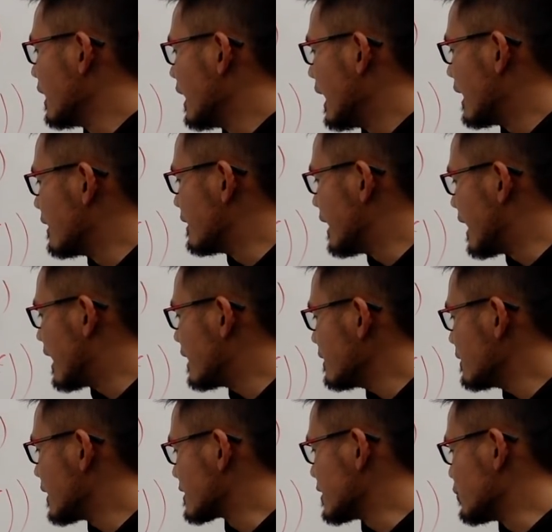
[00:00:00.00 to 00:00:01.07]
And then
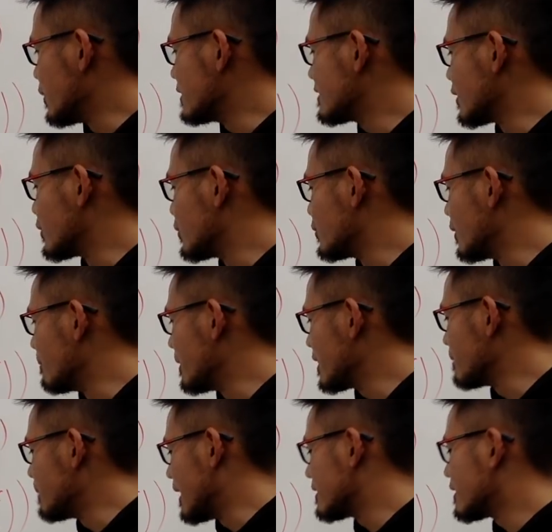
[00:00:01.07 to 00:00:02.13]
just erase the 2 and make
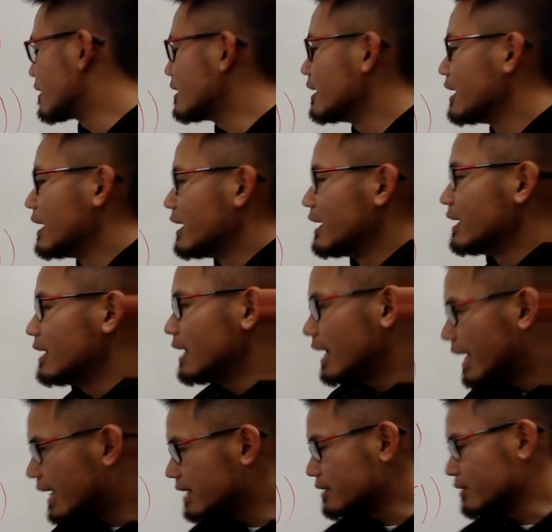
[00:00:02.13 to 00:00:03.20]
it better.
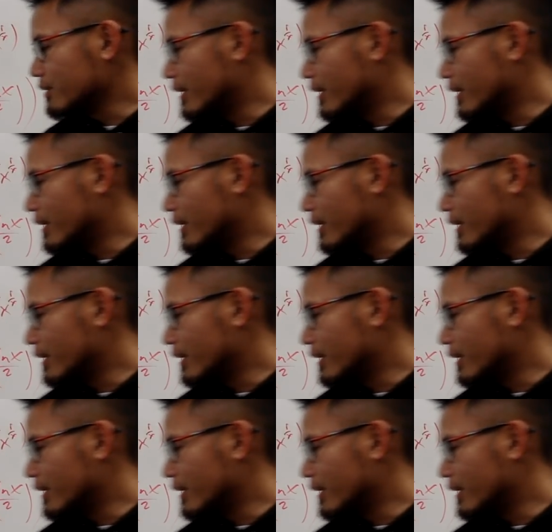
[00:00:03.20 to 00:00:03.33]
And